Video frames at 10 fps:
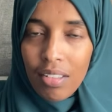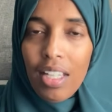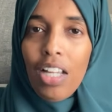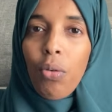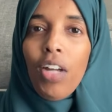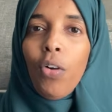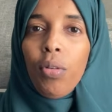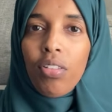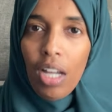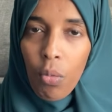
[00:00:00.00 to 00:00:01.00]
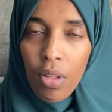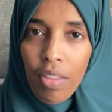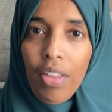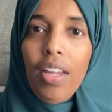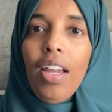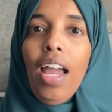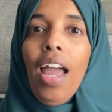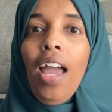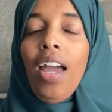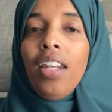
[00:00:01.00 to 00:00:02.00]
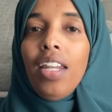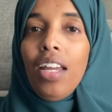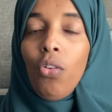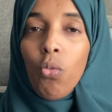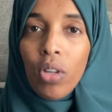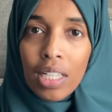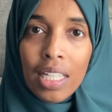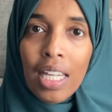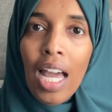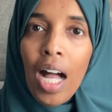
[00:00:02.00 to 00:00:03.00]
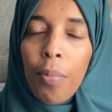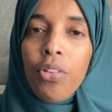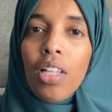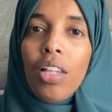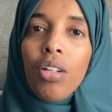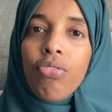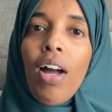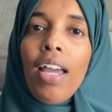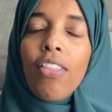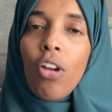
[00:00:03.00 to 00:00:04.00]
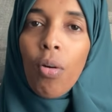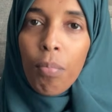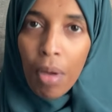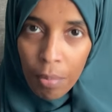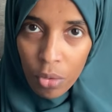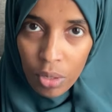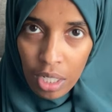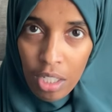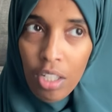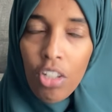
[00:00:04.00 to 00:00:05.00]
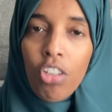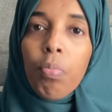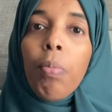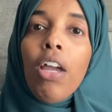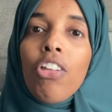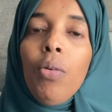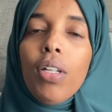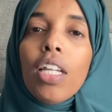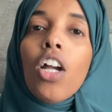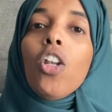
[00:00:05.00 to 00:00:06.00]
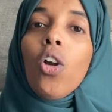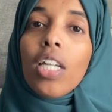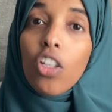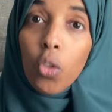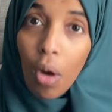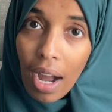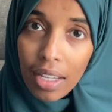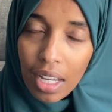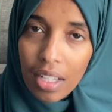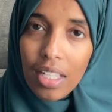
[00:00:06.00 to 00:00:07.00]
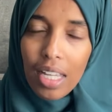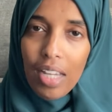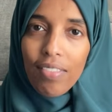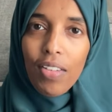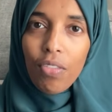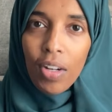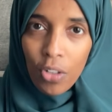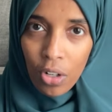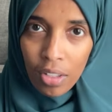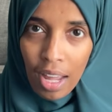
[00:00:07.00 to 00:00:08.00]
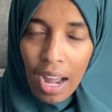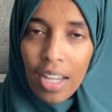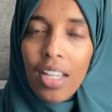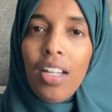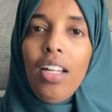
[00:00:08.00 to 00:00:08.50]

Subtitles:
and that's what I've always stuck with. And it really helps solidify their memory, especially when they are learning a new ayah and they've never heard of the ayah.